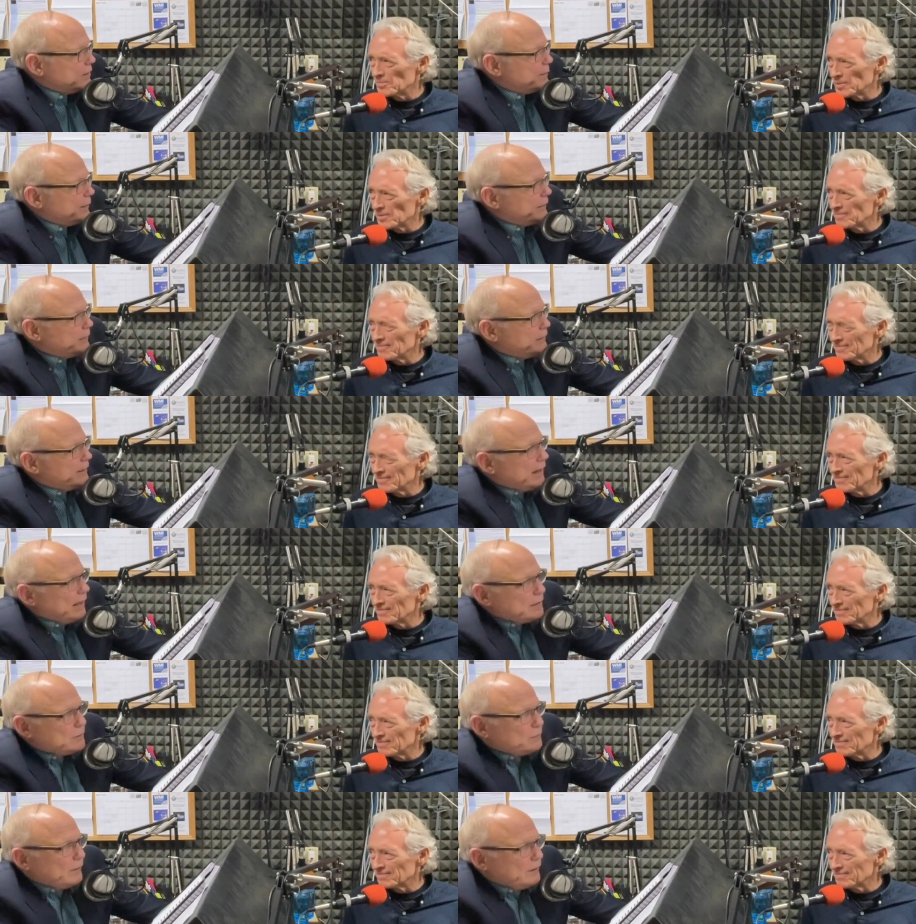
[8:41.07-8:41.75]
Speaker 1: but their
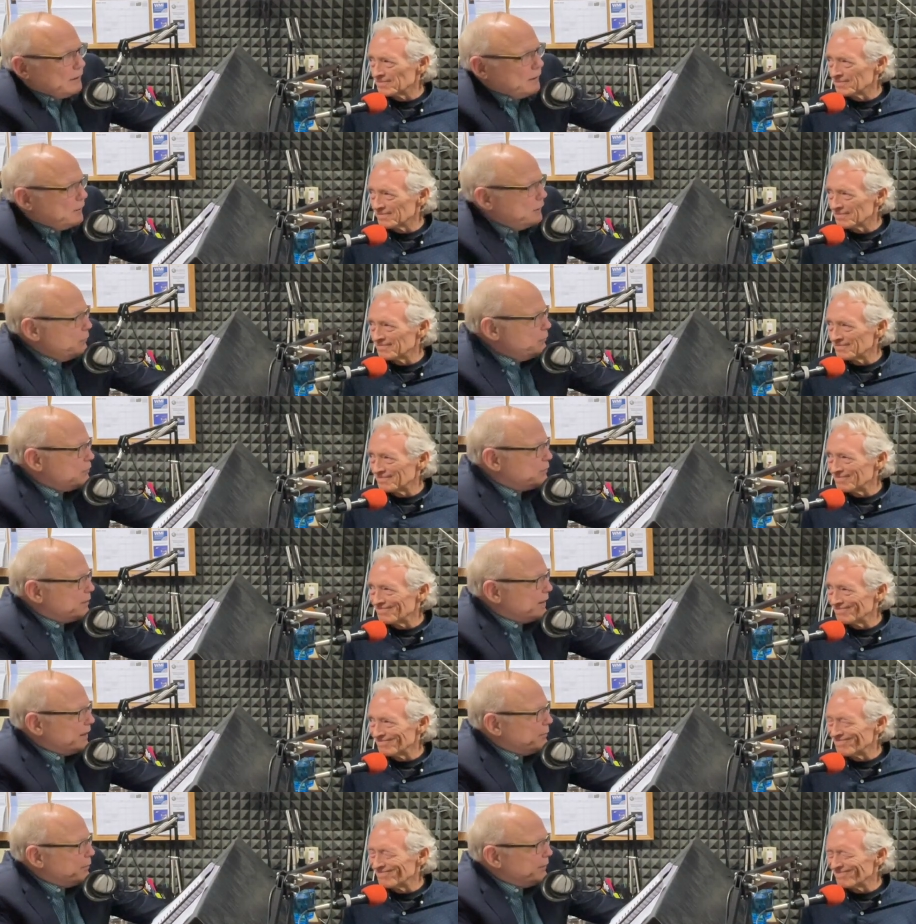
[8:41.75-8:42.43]
dad's reading the
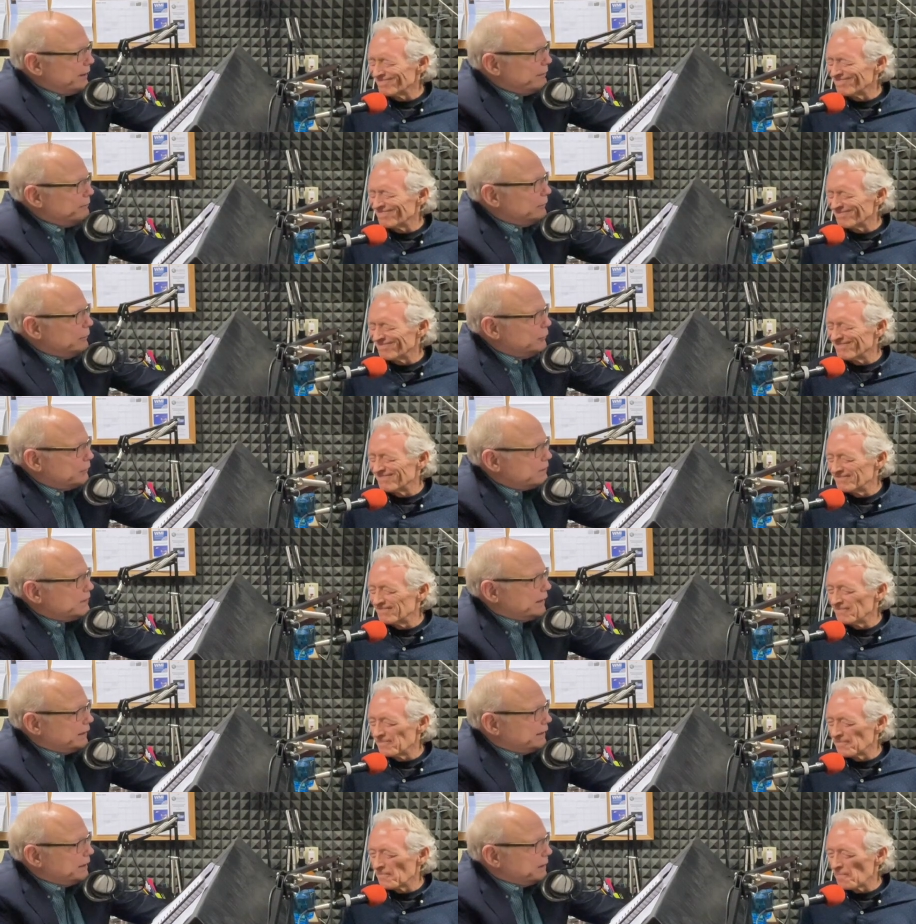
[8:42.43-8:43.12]
newspaper, never
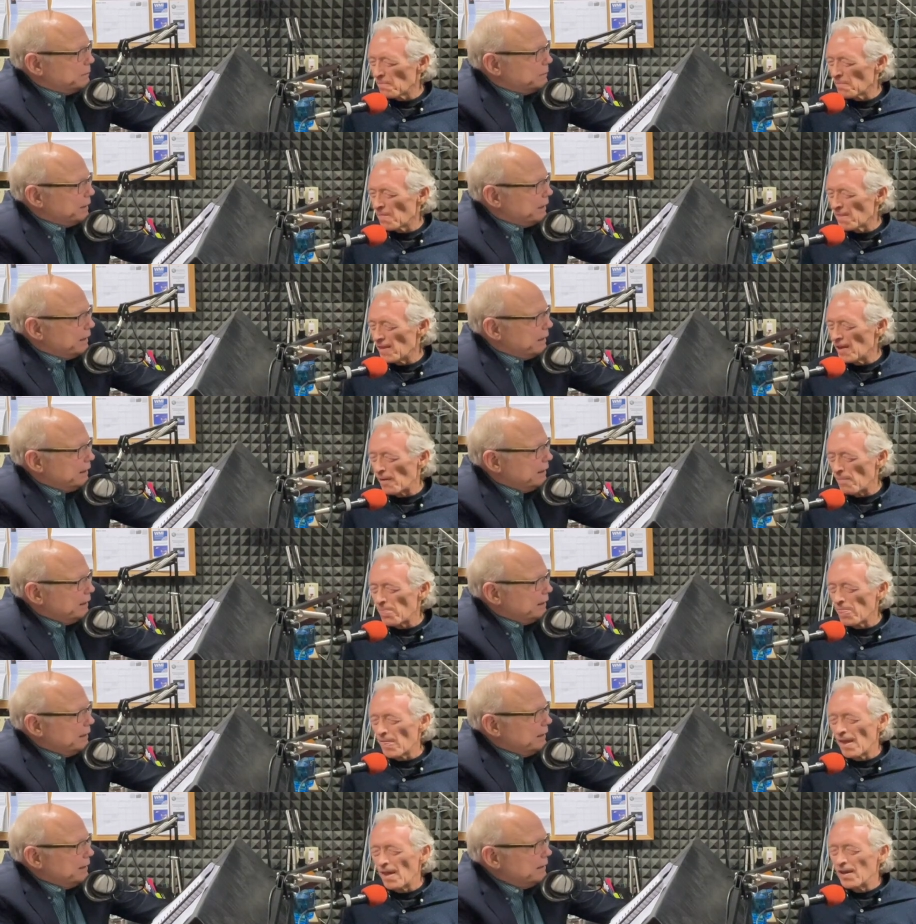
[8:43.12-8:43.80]
looks at them.
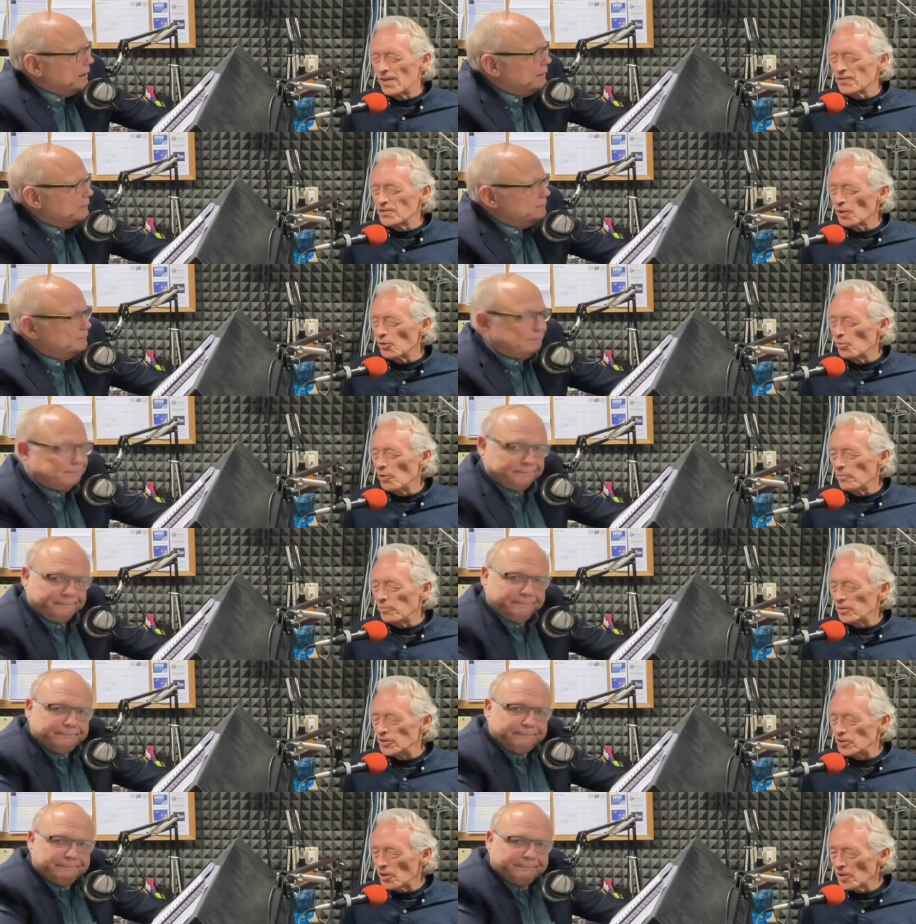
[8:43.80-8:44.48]
Speaker 2: Yeah. So
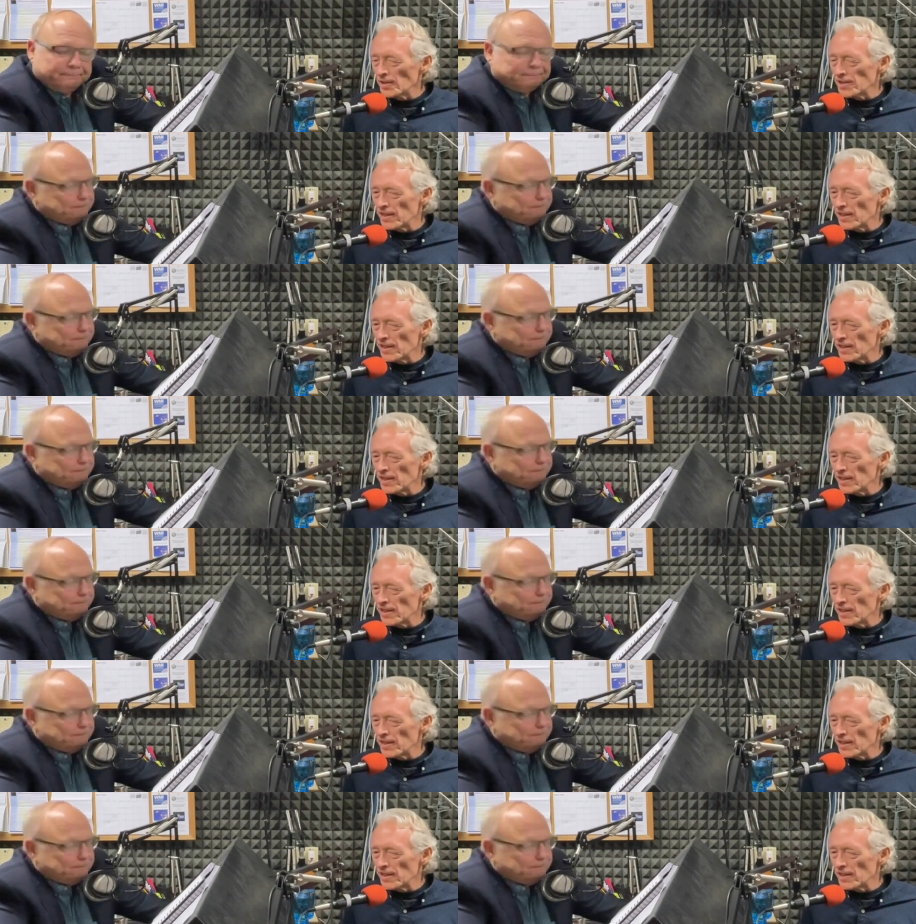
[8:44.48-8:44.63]
when we don't